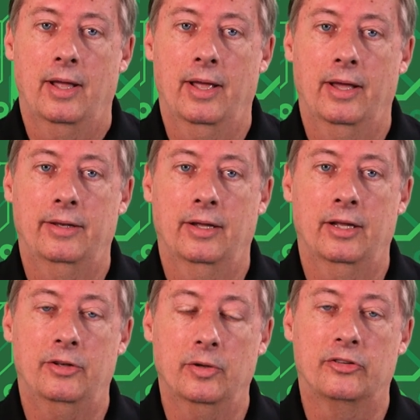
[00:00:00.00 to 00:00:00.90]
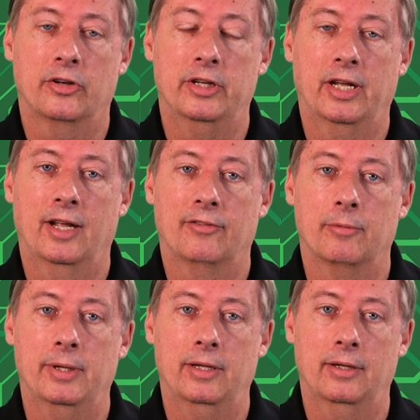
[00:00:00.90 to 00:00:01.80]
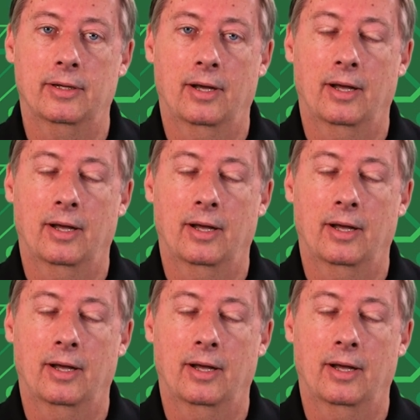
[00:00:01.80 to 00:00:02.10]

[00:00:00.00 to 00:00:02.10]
And in doing so, you're going to have to be uh,